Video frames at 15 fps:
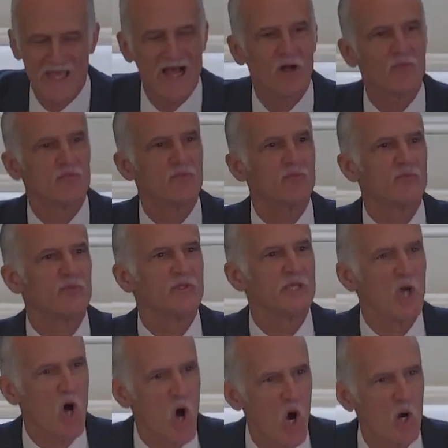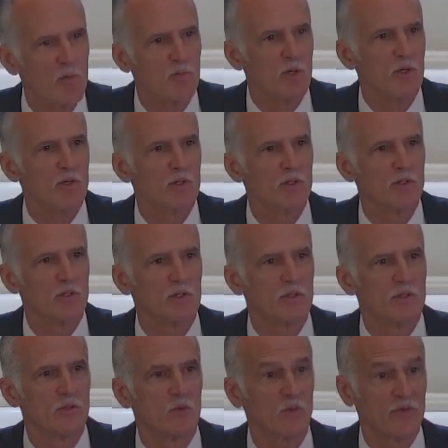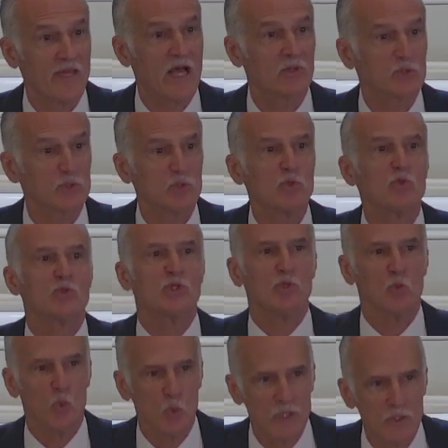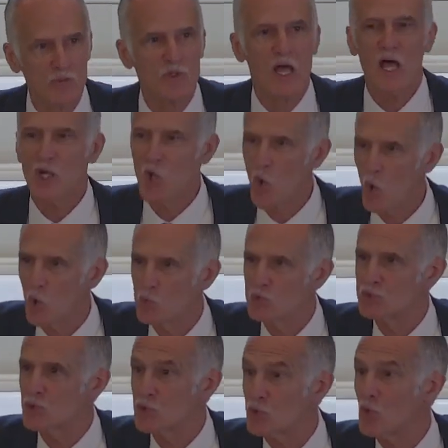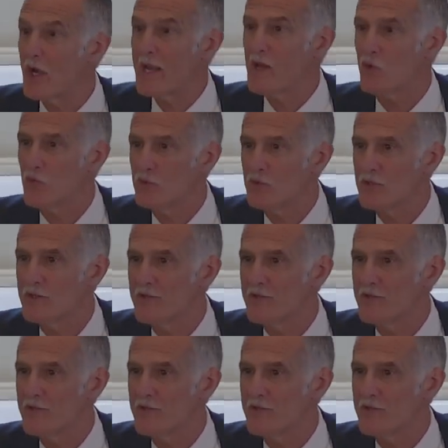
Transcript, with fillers: Without the armor, without truth, you will not hold your ground.